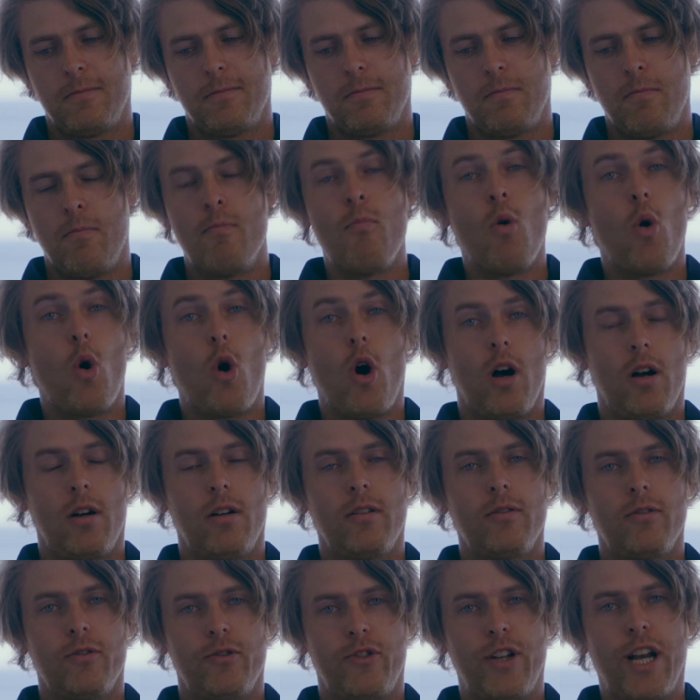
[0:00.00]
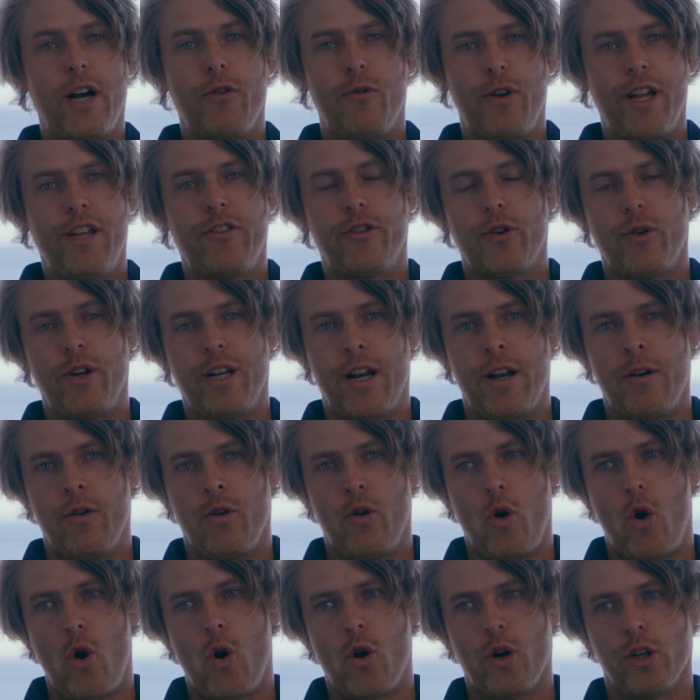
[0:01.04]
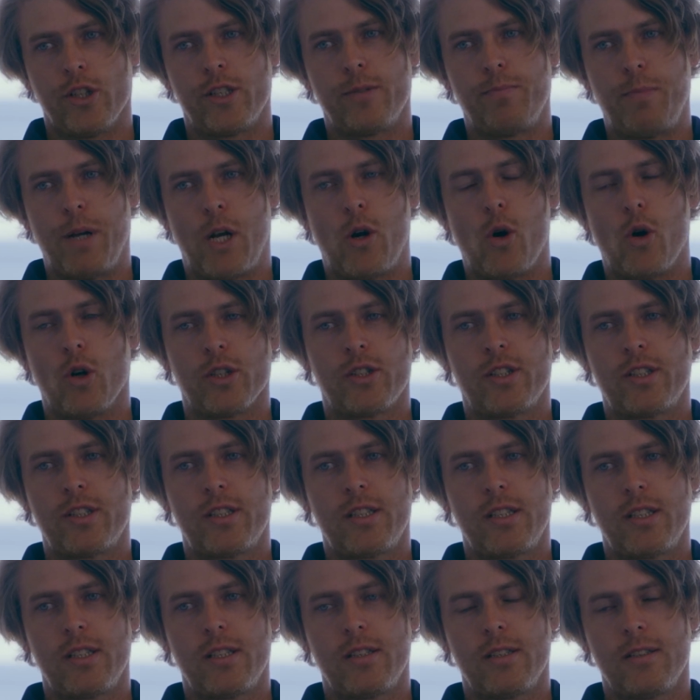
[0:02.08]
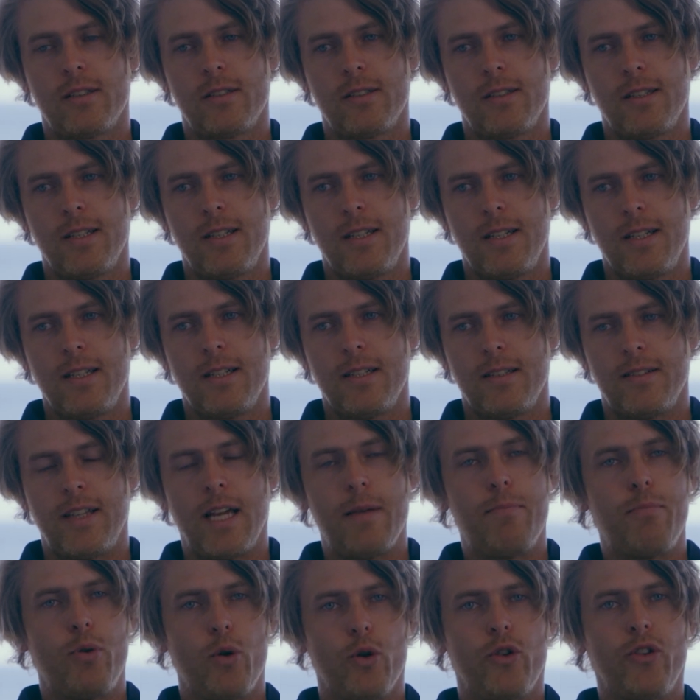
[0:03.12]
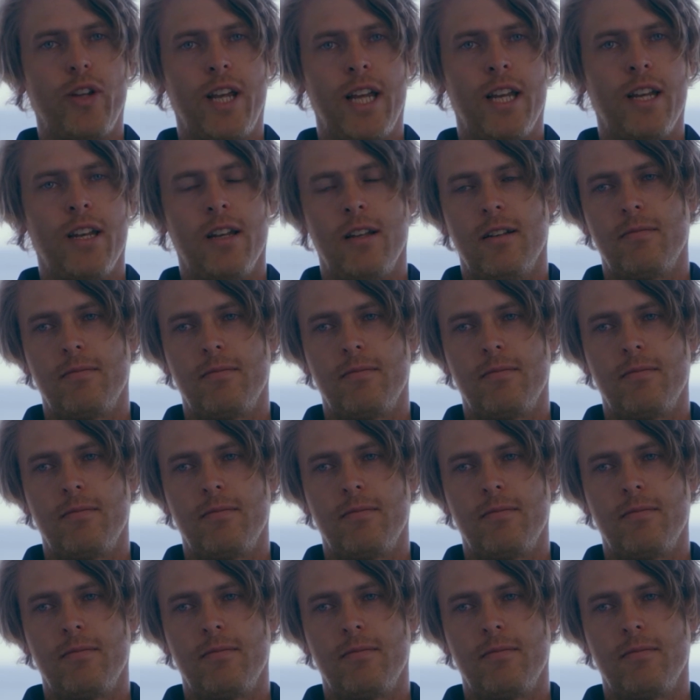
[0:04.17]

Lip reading: more their victory than ours, because they put in